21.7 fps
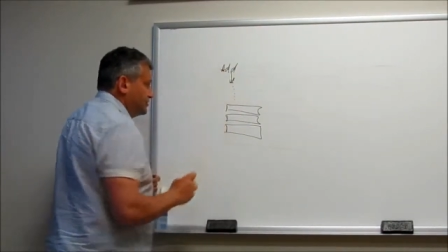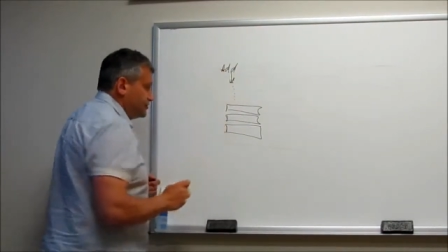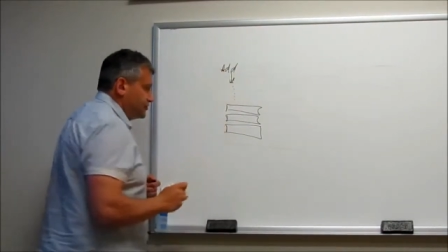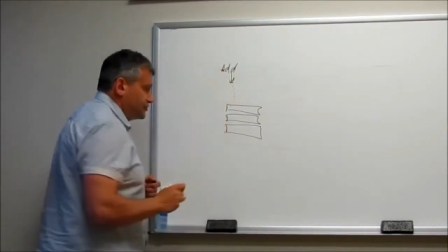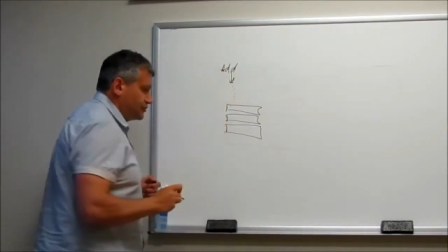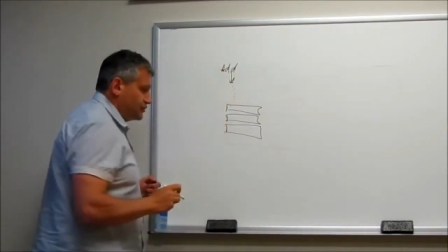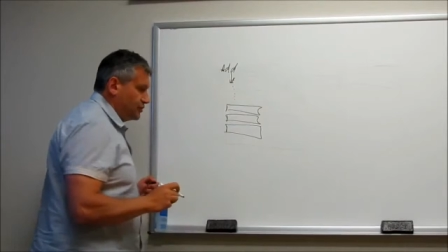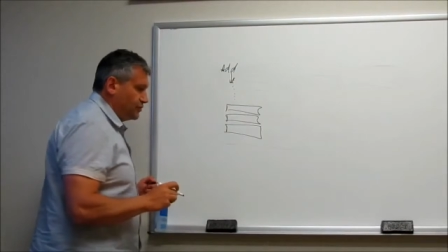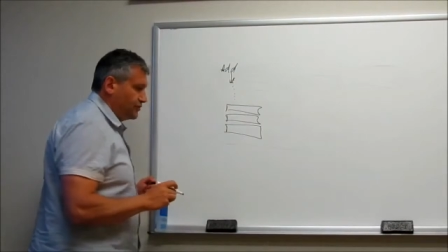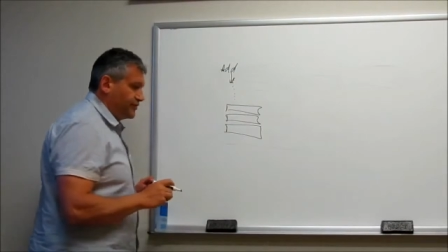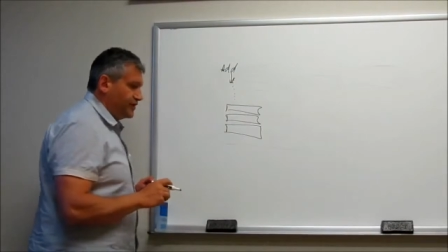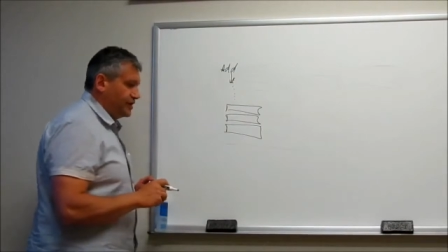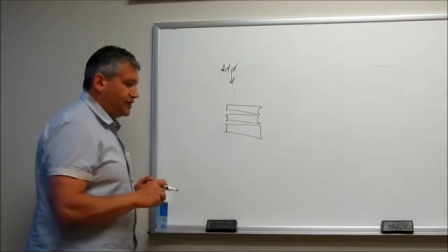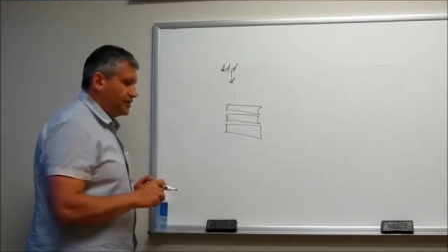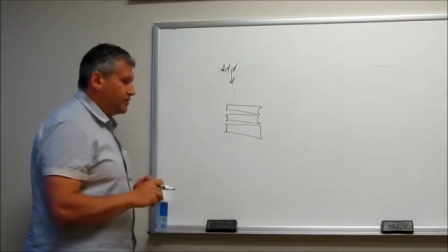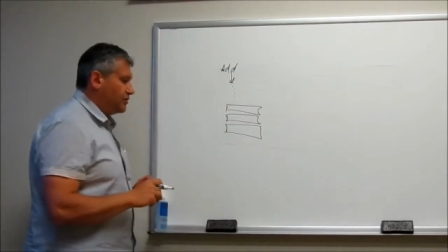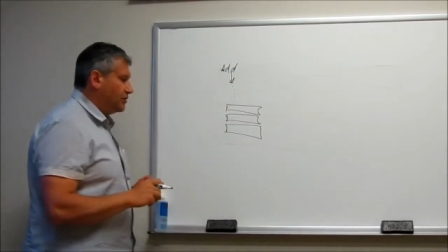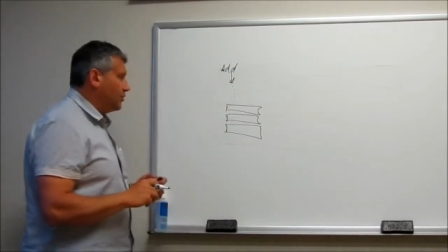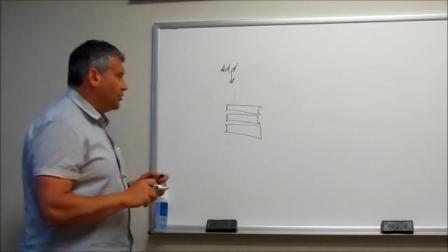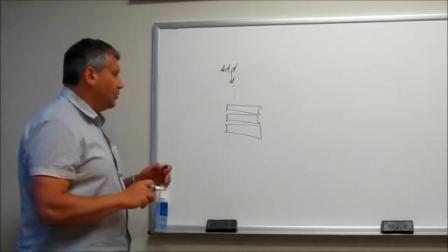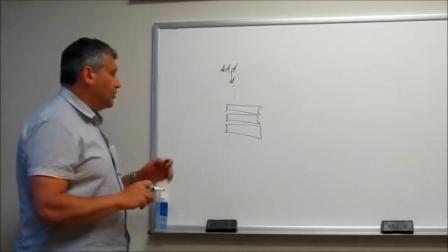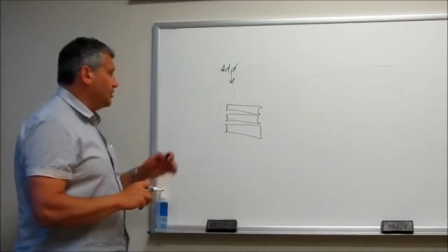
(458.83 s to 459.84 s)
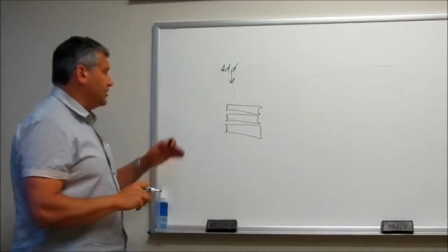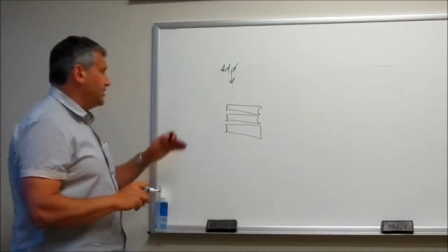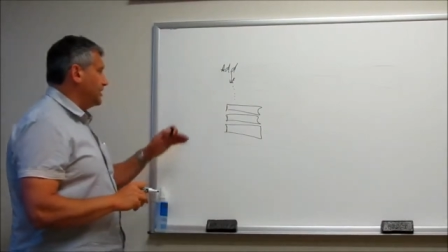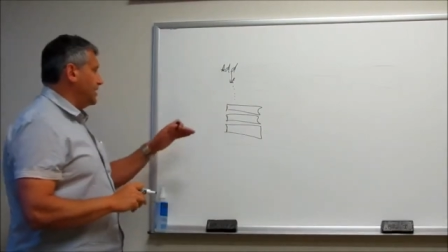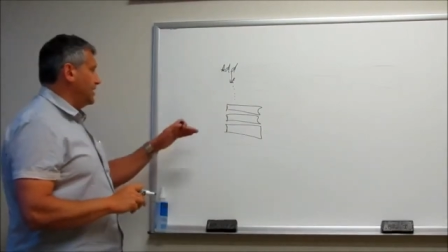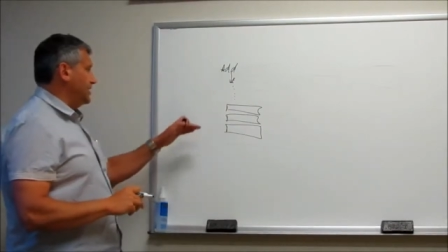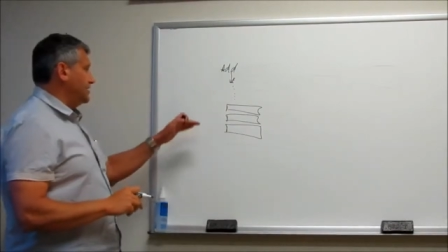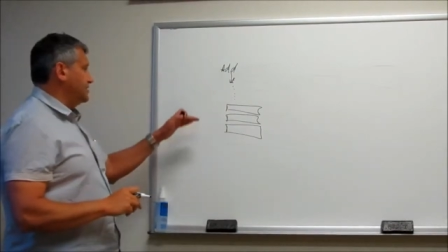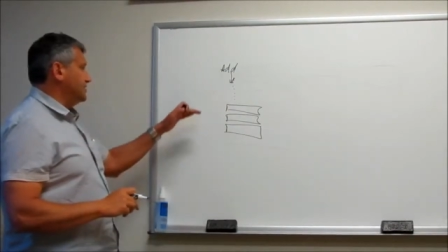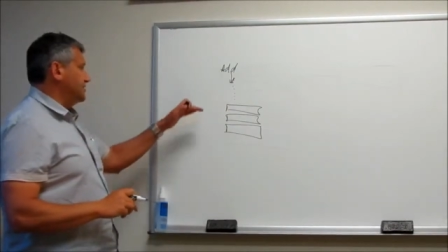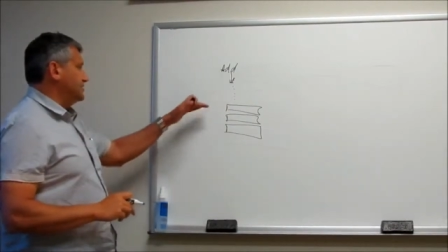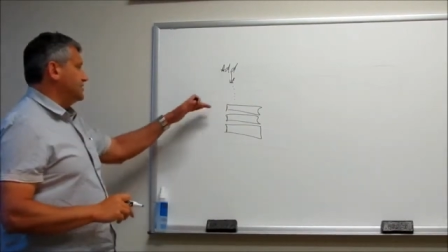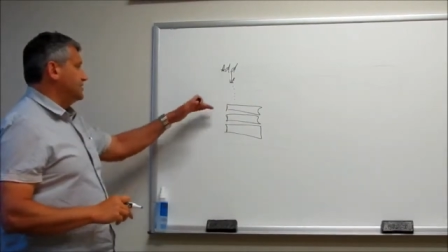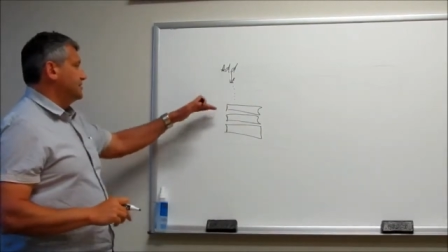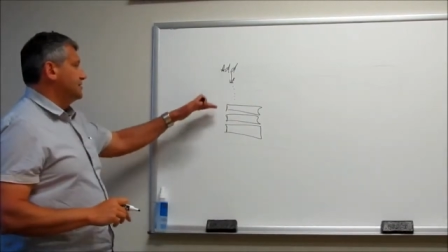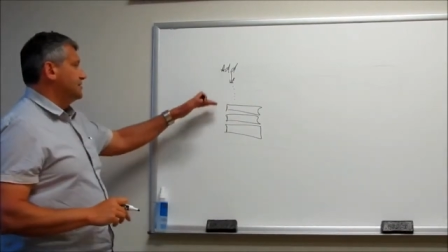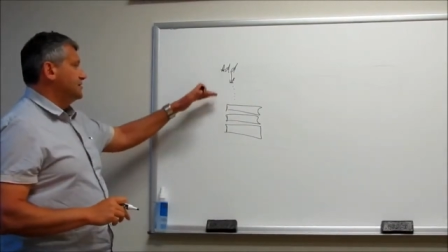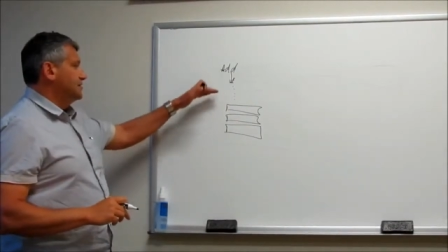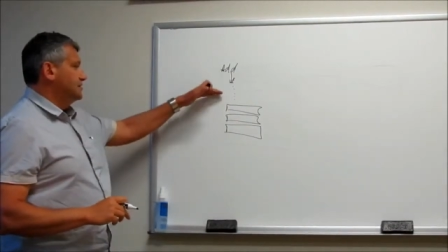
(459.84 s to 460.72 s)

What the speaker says: So they are all added,